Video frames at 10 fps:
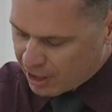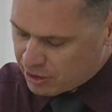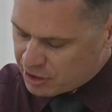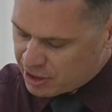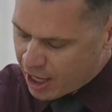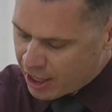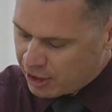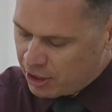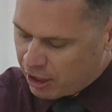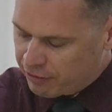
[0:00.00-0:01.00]
There's not
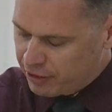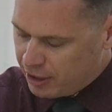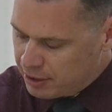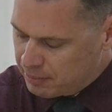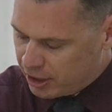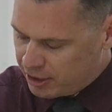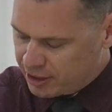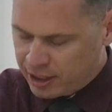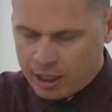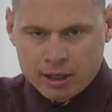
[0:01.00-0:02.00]
enough in me to
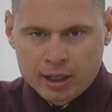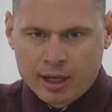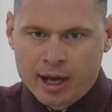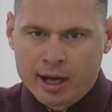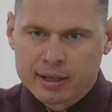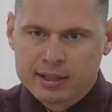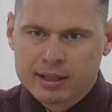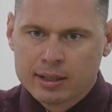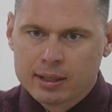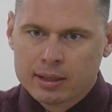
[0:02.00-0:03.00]
carry on.
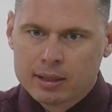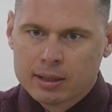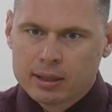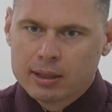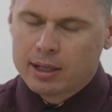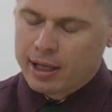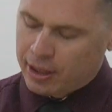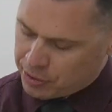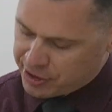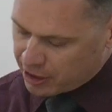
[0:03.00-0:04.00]
And
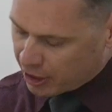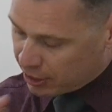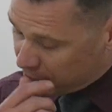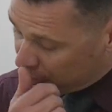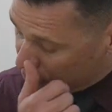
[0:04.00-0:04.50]
it was the end of